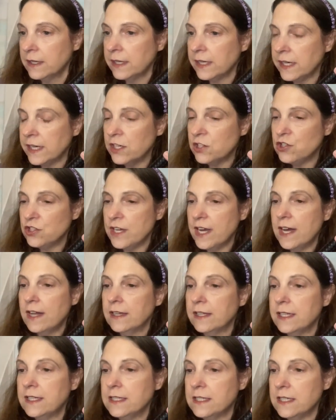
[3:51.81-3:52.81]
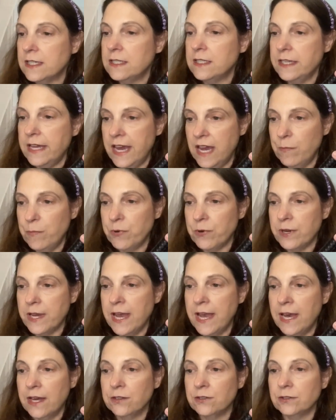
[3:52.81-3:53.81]
Each LED taper
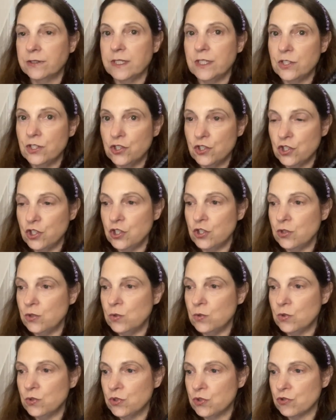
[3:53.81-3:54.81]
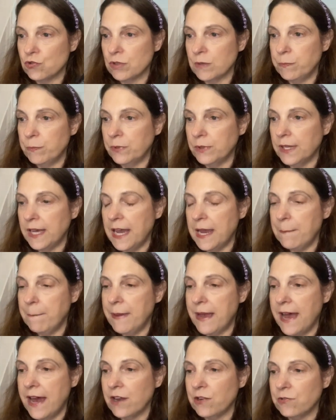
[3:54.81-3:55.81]
candle needs two AAA
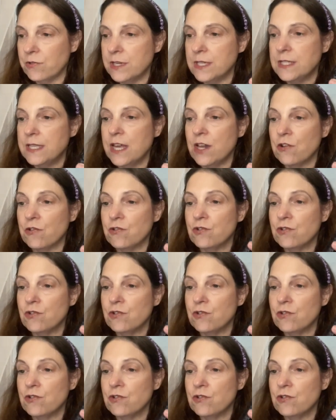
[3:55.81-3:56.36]
batteries that are